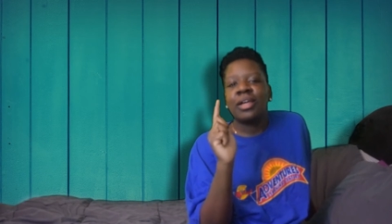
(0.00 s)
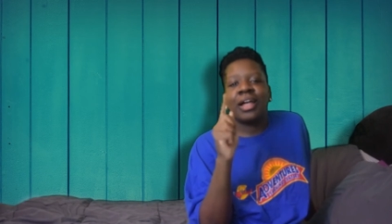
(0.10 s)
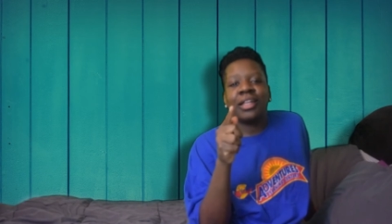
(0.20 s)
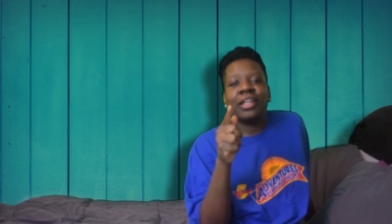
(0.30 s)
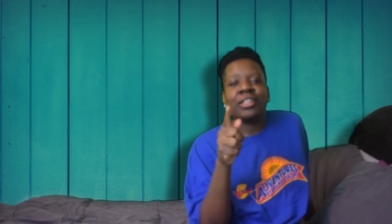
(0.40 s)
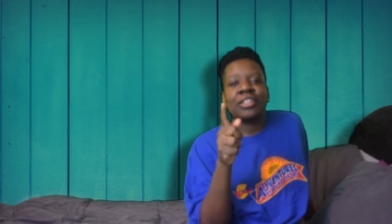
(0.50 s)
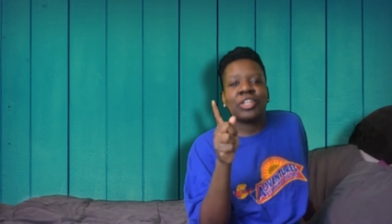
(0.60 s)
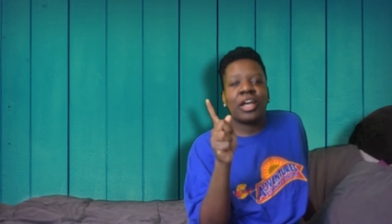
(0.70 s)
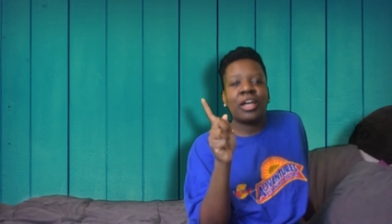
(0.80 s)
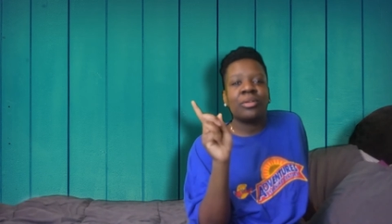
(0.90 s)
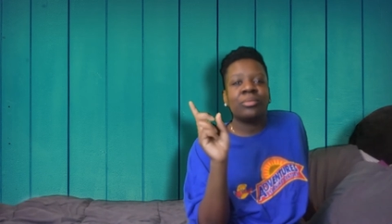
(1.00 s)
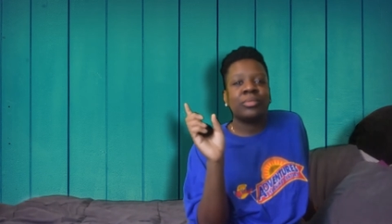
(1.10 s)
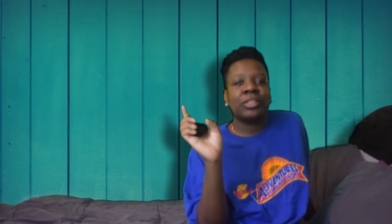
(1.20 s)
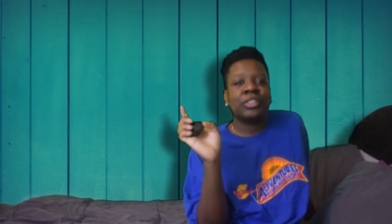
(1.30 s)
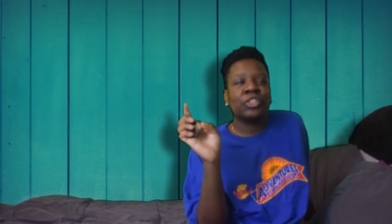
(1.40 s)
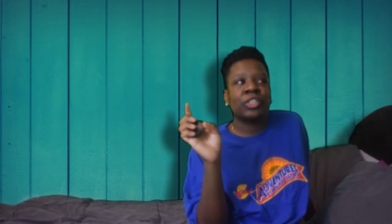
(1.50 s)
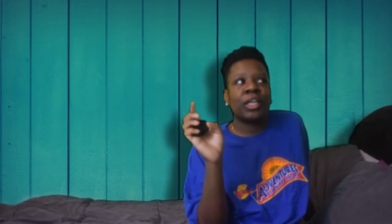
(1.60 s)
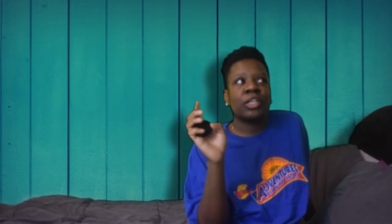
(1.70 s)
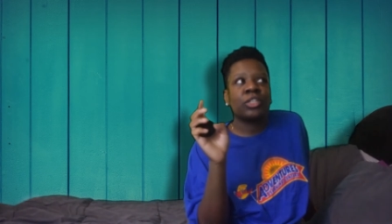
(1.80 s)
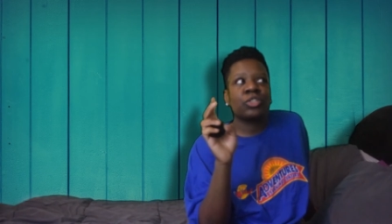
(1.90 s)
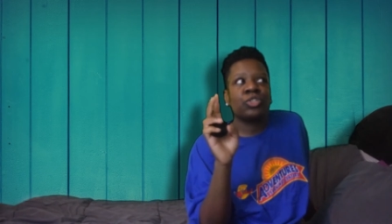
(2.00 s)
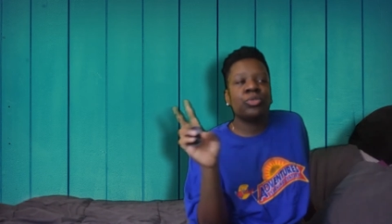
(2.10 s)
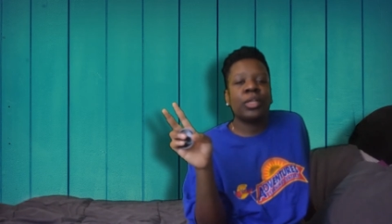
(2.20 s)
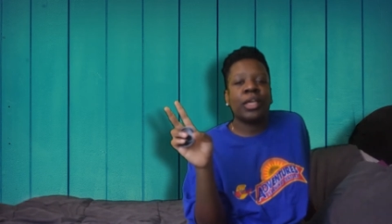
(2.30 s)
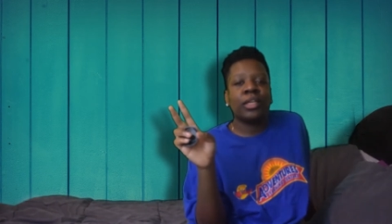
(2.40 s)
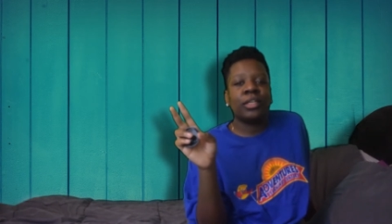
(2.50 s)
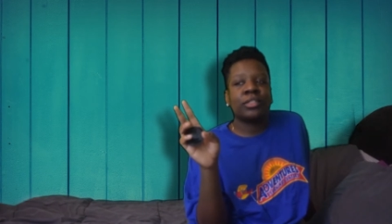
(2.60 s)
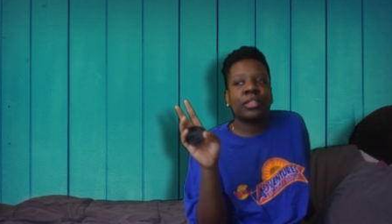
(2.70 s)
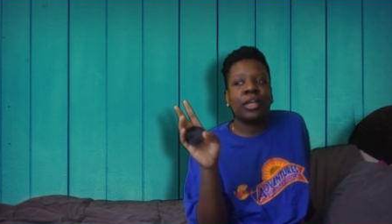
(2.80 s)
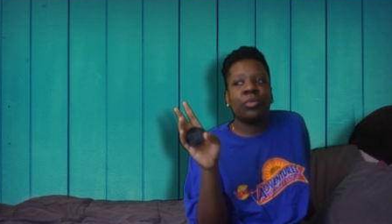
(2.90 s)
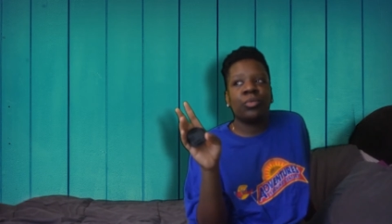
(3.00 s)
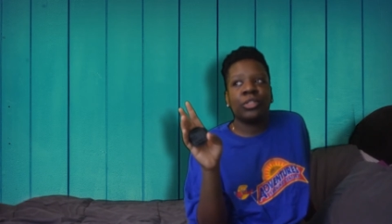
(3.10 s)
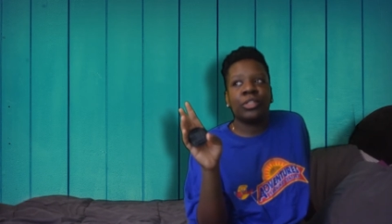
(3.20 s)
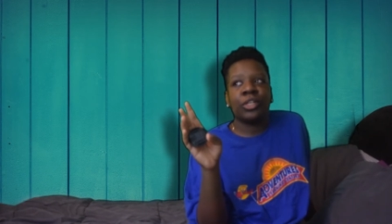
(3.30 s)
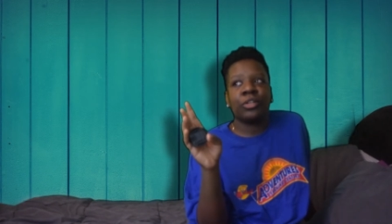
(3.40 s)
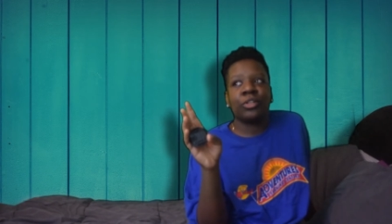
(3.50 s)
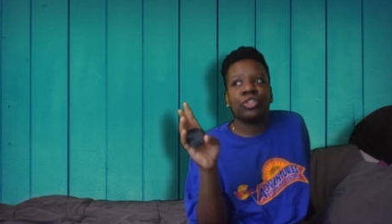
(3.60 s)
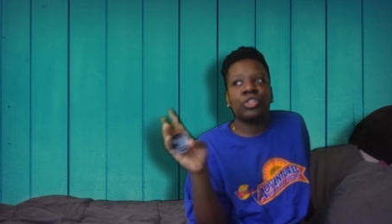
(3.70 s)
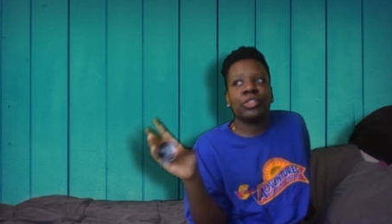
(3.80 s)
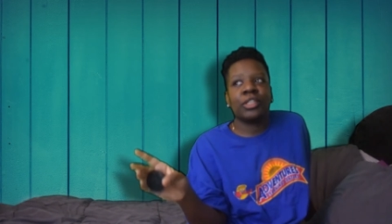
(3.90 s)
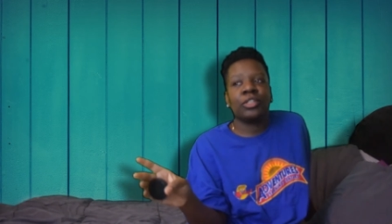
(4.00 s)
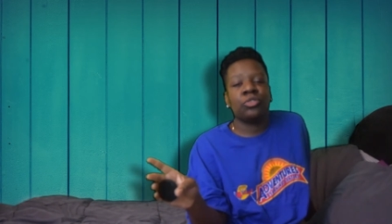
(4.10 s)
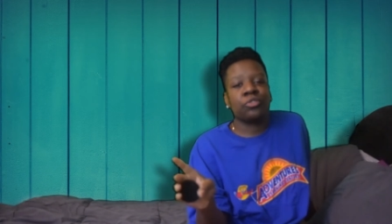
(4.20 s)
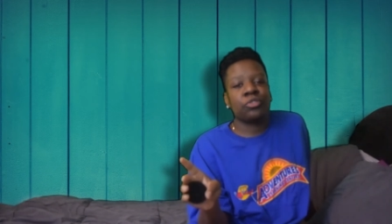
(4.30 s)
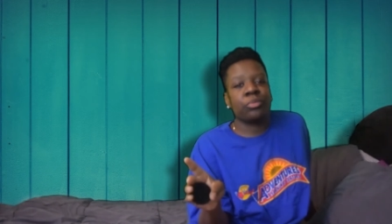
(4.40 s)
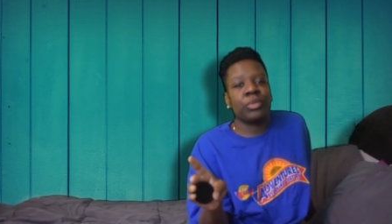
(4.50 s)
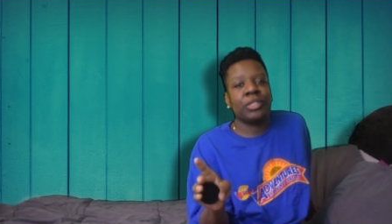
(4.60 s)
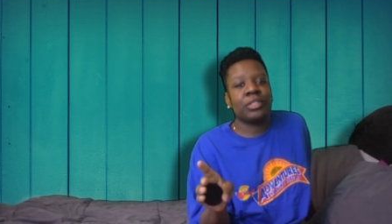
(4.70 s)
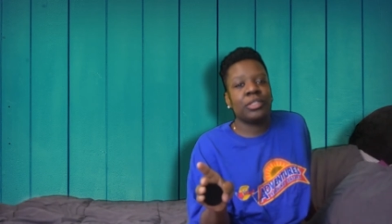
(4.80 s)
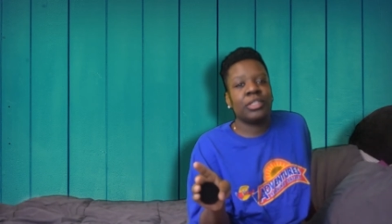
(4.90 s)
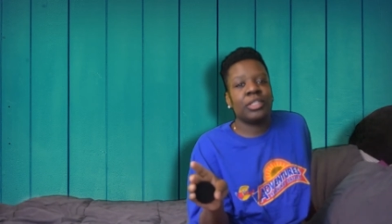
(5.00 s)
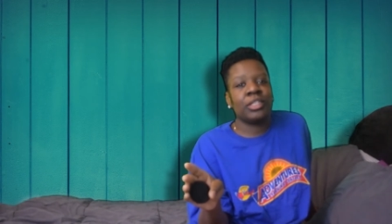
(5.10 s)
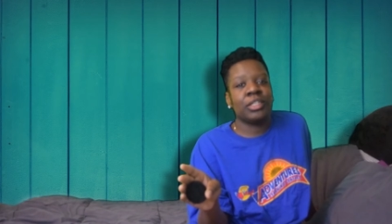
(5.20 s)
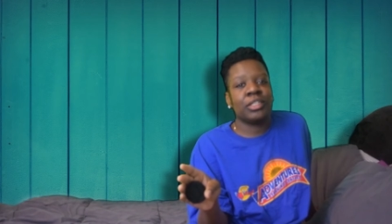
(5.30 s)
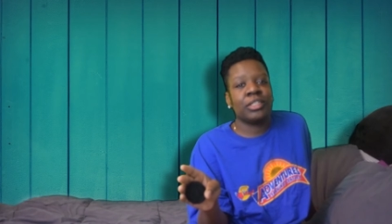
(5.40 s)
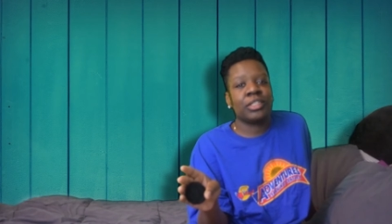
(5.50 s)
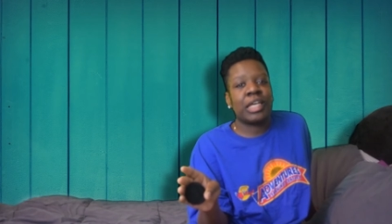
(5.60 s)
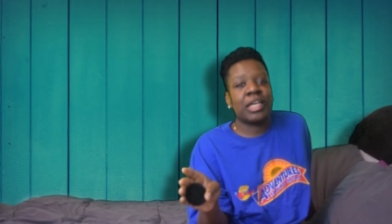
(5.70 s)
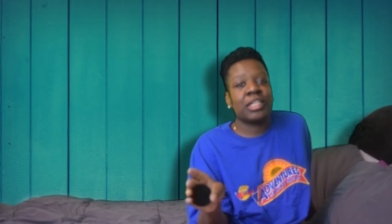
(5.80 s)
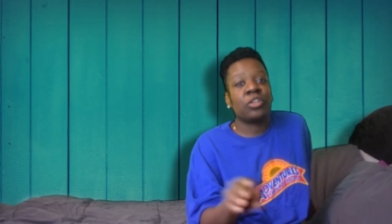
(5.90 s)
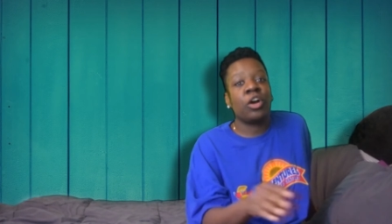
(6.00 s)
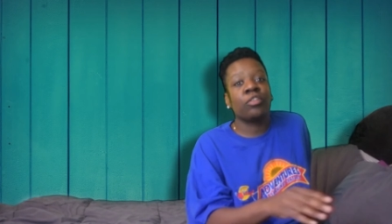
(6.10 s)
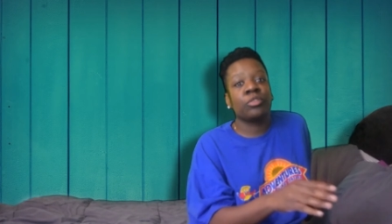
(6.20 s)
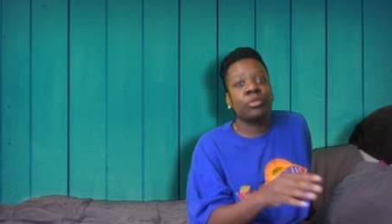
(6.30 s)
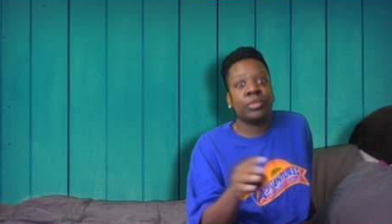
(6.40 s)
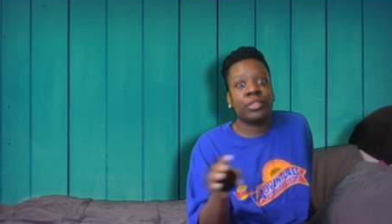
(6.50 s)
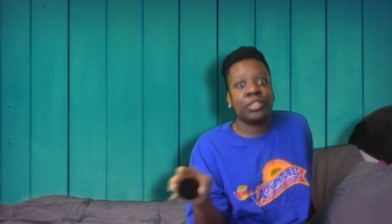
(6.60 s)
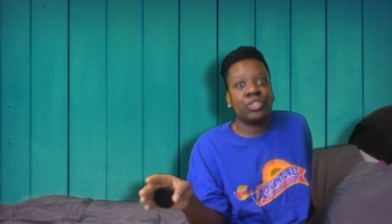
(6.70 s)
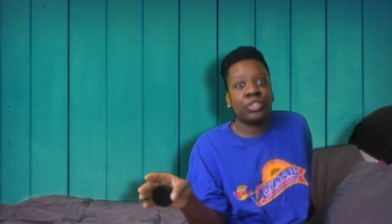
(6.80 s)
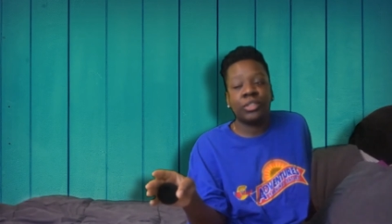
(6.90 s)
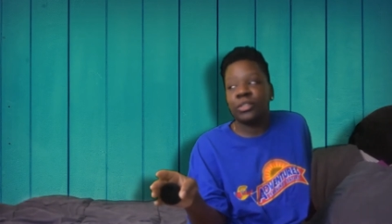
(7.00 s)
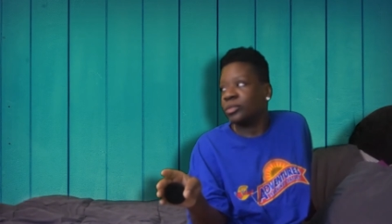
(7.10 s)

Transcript: I landed the job. It took like two days. I went in there. She said it was for a meeting, and then these guys offered me a position.